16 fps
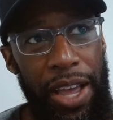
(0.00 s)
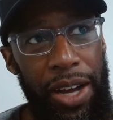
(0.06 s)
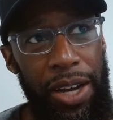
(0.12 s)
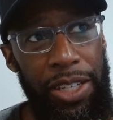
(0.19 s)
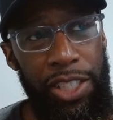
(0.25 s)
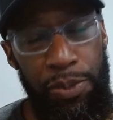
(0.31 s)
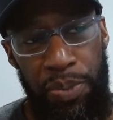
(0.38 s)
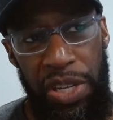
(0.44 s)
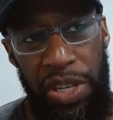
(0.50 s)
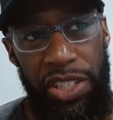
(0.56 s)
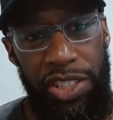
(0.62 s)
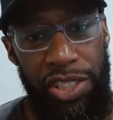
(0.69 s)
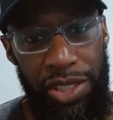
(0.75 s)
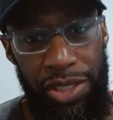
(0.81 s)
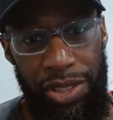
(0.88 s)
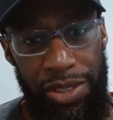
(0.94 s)

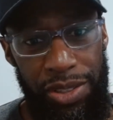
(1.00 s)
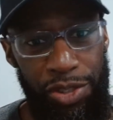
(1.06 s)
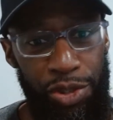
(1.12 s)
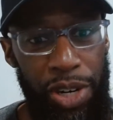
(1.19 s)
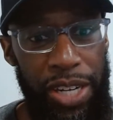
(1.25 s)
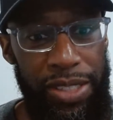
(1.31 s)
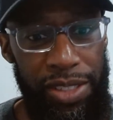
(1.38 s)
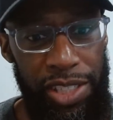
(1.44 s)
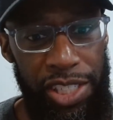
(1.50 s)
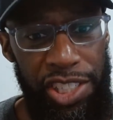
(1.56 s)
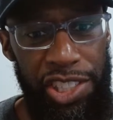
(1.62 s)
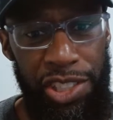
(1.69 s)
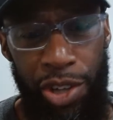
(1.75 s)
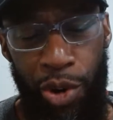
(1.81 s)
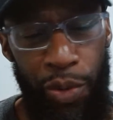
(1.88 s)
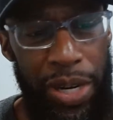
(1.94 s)
speech
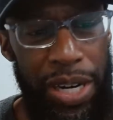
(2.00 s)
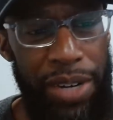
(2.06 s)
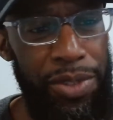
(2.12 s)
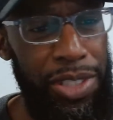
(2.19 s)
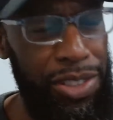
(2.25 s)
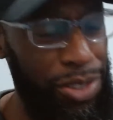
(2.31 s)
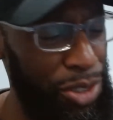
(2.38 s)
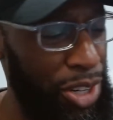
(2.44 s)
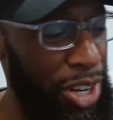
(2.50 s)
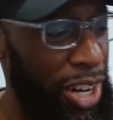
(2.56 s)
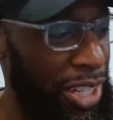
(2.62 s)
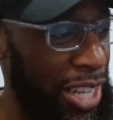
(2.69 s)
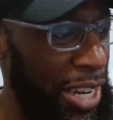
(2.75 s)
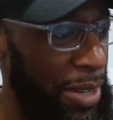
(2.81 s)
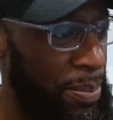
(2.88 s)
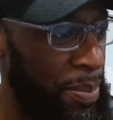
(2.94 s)
translation, or whatever you call
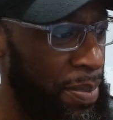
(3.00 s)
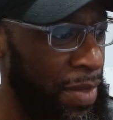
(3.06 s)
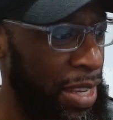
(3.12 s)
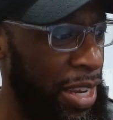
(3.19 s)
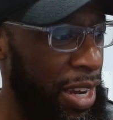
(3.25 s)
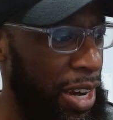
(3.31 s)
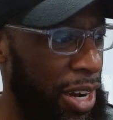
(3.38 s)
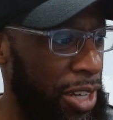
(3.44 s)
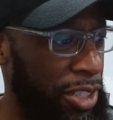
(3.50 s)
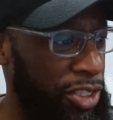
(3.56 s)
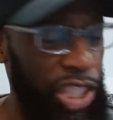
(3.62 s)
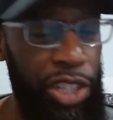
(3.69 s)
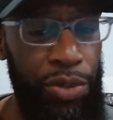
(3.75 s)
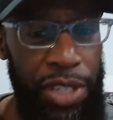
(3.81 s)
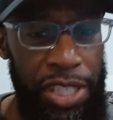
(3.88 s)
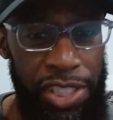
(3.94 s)
that,
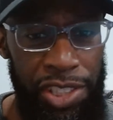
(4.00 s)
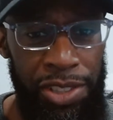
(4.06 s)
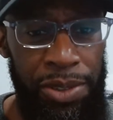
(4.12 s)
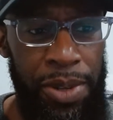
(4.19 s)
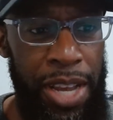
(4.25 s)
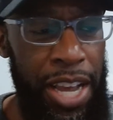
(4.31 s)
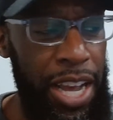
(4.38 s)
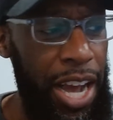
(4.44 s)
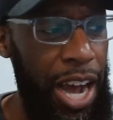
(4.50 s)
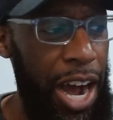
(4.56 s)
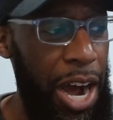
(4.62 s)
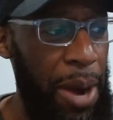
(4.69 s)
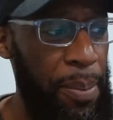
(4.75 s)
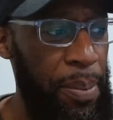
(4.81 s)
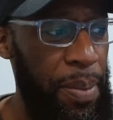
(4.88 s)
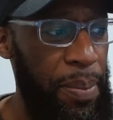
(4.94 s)
generation,
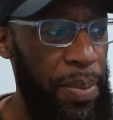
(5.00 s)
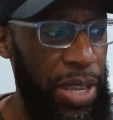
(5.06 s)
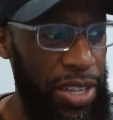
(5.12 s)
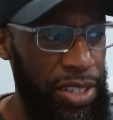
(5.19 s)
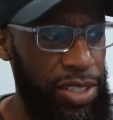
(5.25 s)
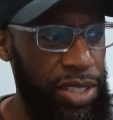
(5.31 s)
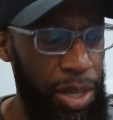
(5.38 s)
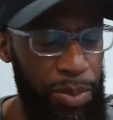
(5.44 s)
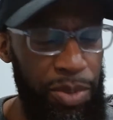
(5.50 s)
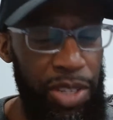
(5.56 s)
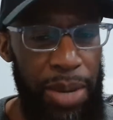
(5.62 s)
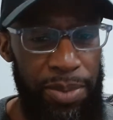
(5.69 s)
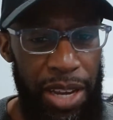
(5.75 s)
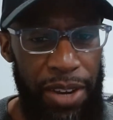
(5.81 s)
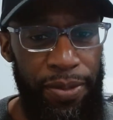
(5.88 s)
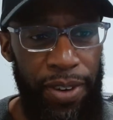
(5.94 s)
because
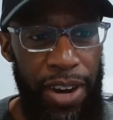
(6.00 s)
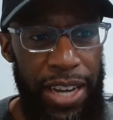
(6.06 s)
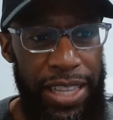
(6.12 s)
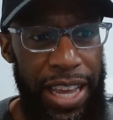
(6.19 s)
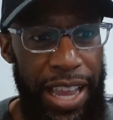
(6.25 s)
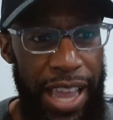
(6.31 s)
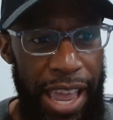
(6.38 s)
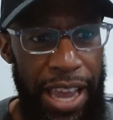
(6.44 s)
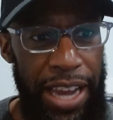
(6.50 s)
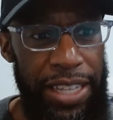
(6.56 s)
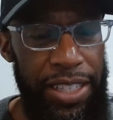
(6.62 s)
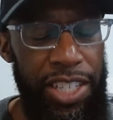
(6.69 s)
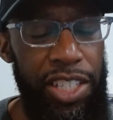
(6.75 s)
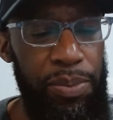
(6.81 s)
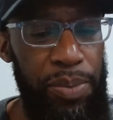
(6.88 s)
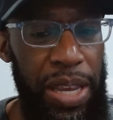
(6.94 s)
sometimes I find that AI
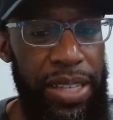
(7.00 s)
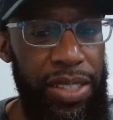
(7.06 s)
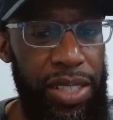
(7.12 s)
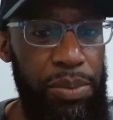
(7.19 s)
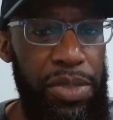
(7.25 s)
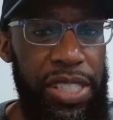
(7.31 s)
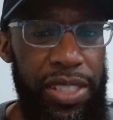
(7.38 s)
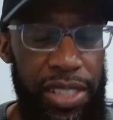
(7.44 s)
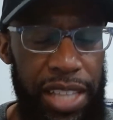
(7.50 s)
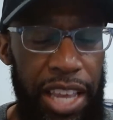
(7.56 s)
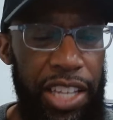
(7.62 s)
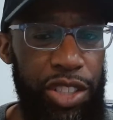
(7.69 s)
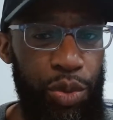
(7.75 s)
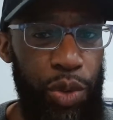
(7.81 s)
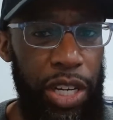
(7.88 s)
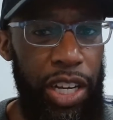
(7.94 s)
does make some
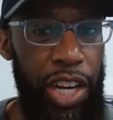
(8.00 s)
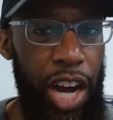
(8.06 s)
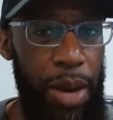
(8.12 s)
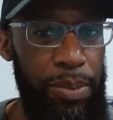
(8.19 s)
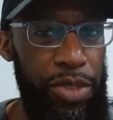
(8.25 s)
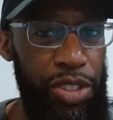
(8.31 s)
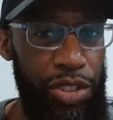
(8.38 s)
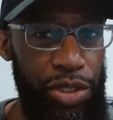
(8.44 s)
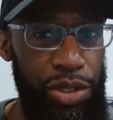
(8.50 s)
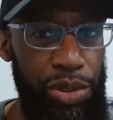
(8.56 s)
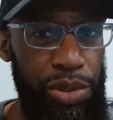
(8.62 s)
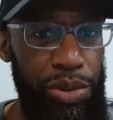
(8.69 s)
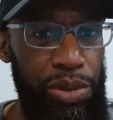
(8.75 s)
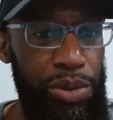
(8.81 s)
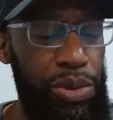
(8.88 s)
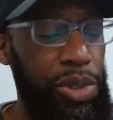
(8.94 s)
mistakes when it comes
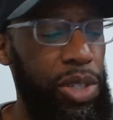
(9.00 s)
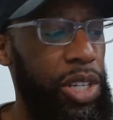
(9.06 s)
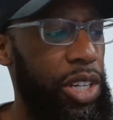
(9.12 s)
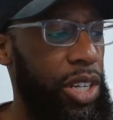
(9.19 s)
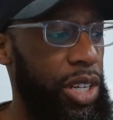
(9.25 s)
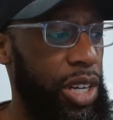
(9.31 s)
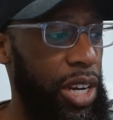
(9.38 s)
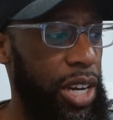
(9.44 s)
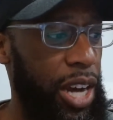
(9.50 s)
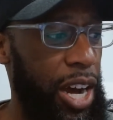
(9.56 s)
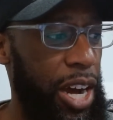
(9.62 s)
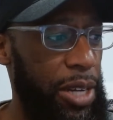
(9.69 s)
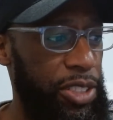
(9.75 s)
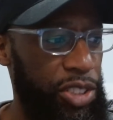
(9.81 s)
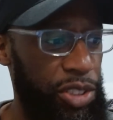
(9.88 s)
to uh,